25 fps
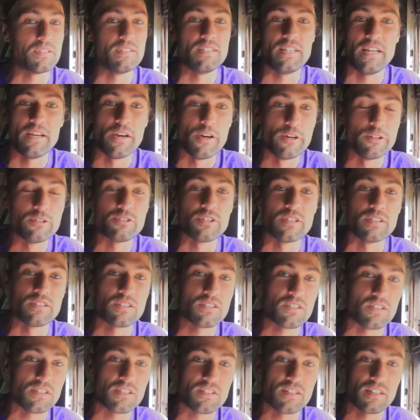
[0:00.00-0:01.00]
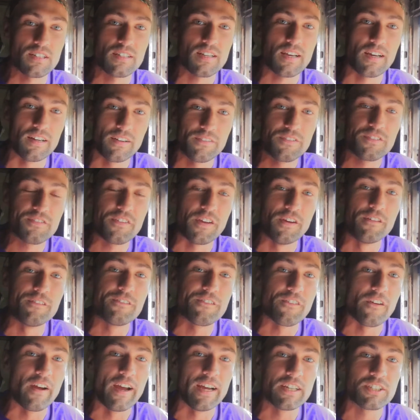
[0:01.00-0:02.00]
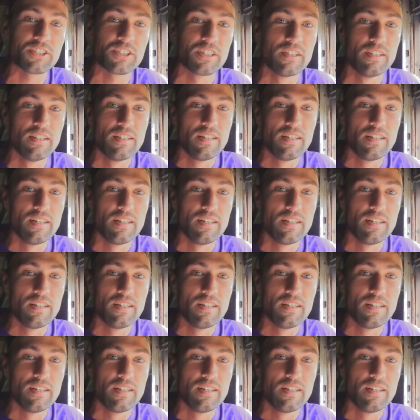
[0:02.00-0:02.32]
and deodorants just to kind of feel fresh,